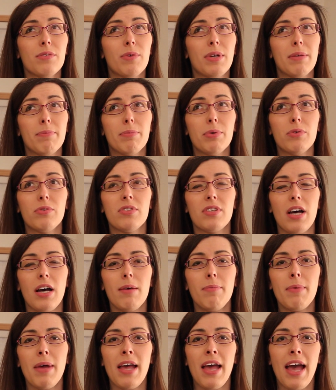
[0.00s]
when it boots
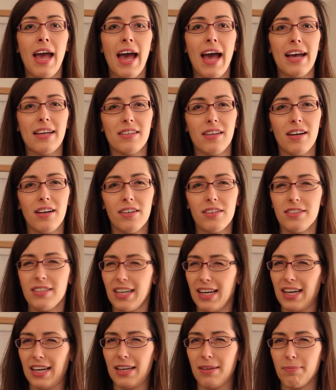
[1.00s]
up, has a hard
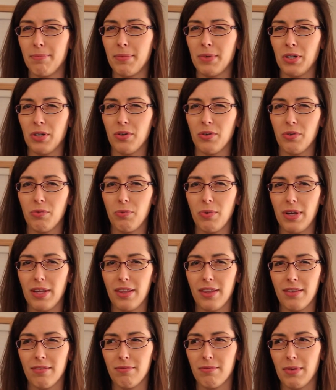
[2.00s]
time
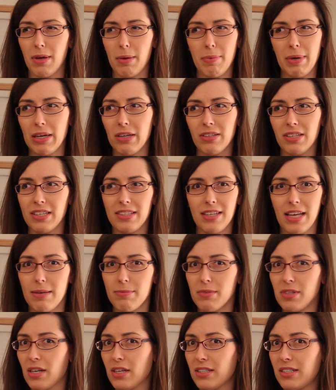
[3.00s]
with apparently
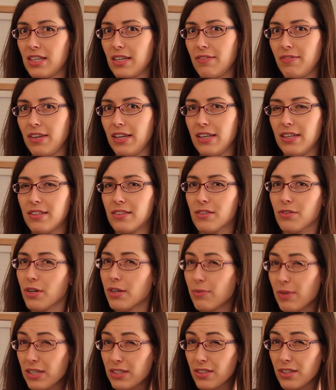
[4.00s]
Samsung TV's
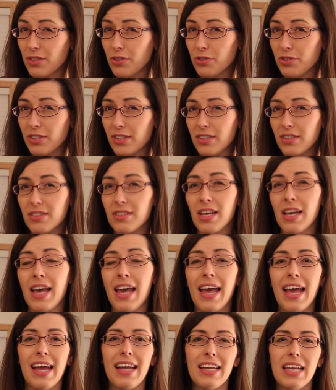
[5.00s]
screen resolutions.
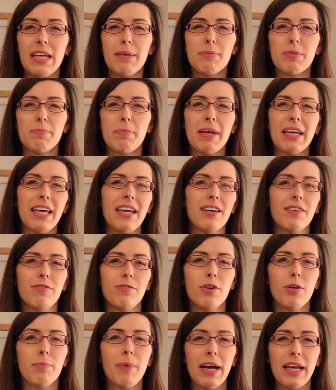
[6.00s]
It keeps picking a
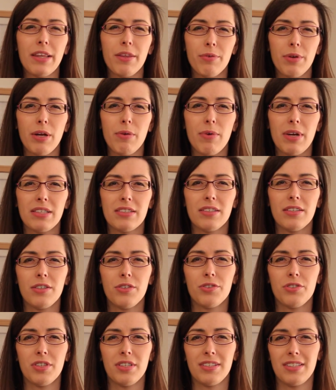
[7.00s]
4x3
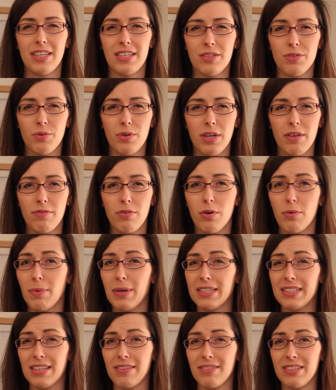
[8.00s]
resolution, 1024
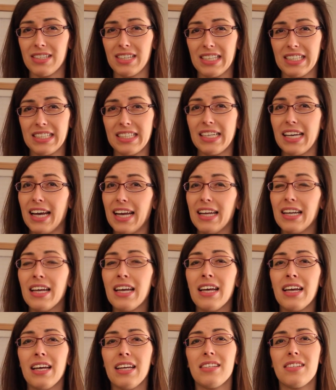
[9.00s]
by 768,
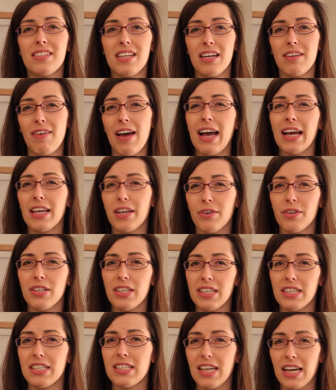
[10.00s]
instead of
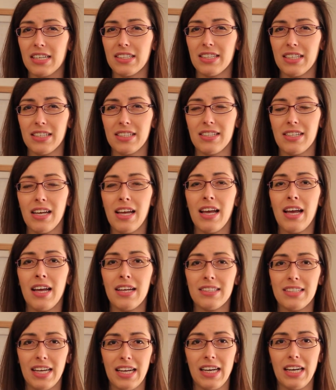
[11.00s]
accurately detecting
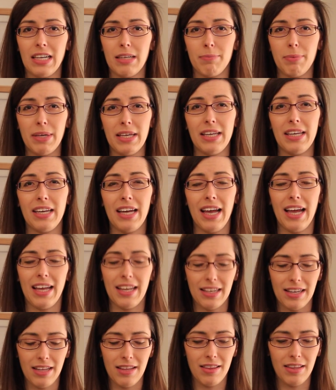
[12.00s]
1080p.
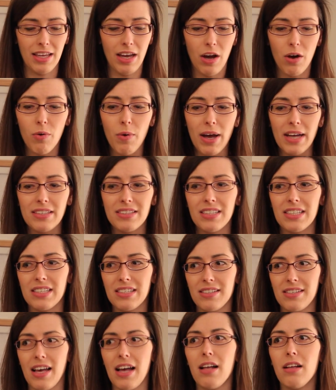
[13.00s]
And the OS
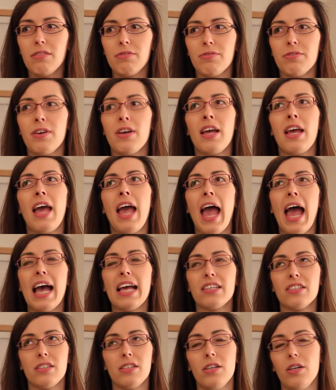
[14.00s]
itself
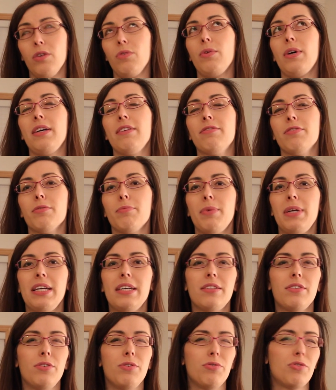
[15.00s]
has no way for
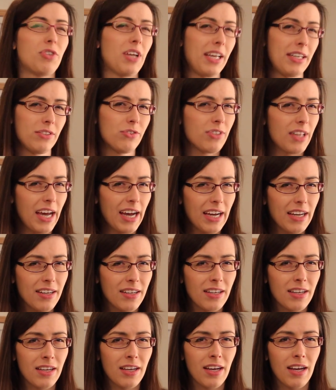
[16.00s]
me to change that.
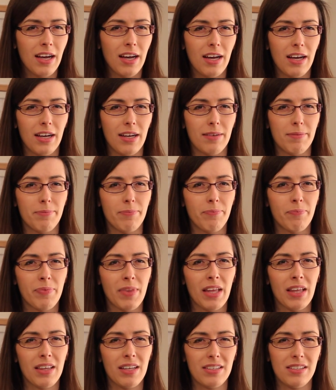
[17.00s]
Um,
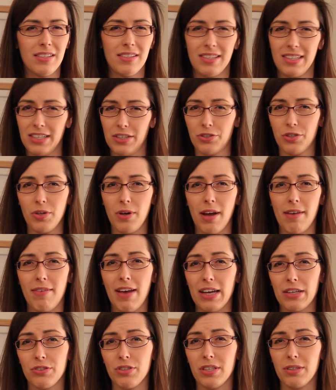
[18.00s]
this is an issue I've
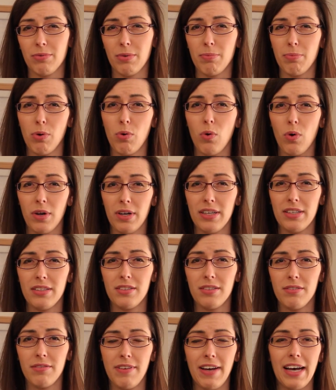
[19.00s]
actually reported
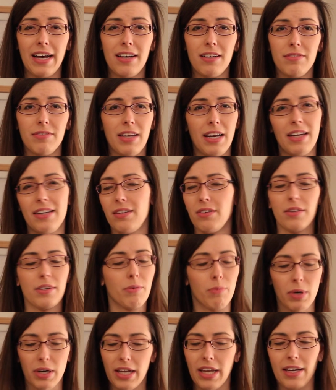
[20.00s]
to Valve and I know they're
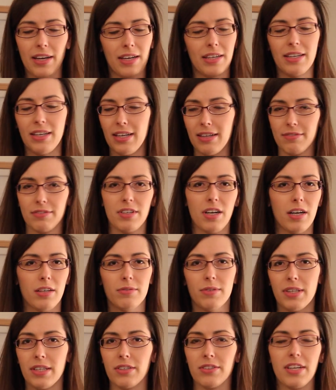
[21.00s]
working on it. I've
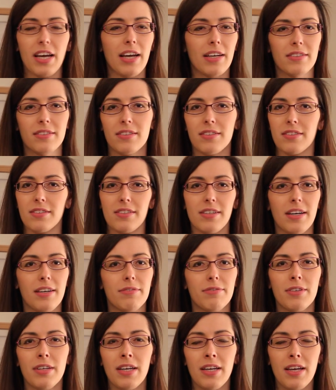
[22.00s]
talked with their techs and
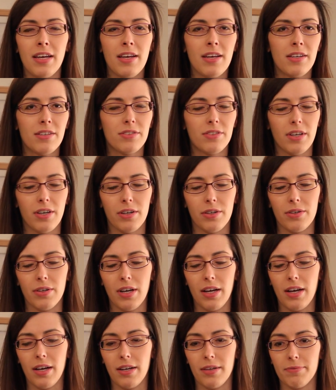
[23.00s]
stuff. So
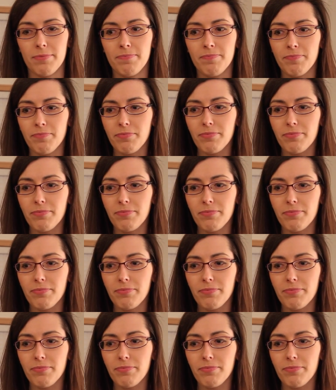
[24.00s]
um,